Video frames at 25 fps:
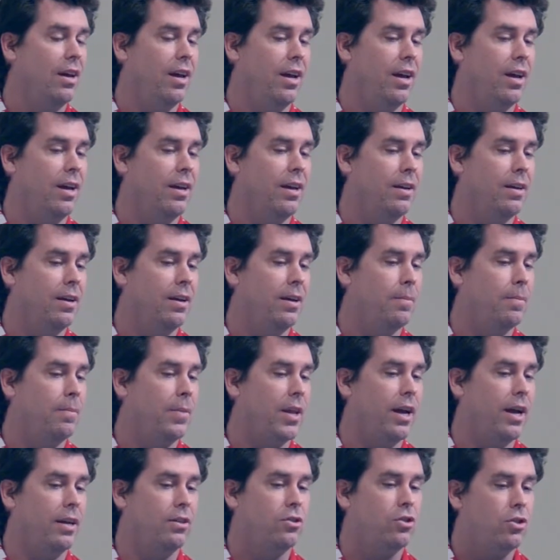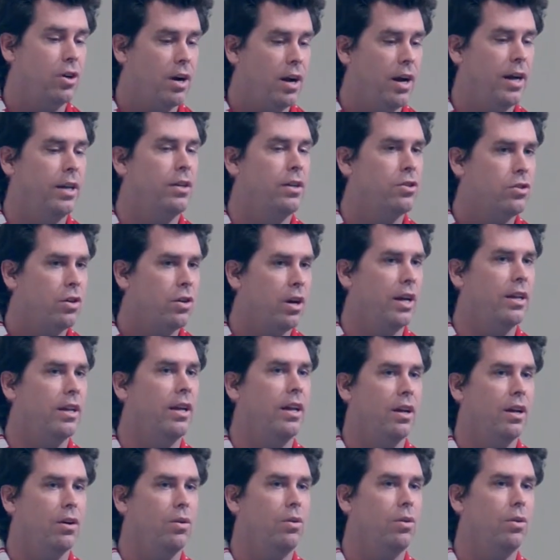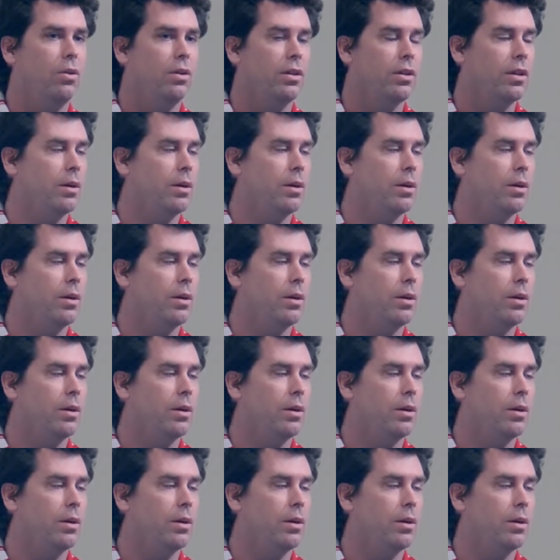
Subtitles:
And I tried getting a hold of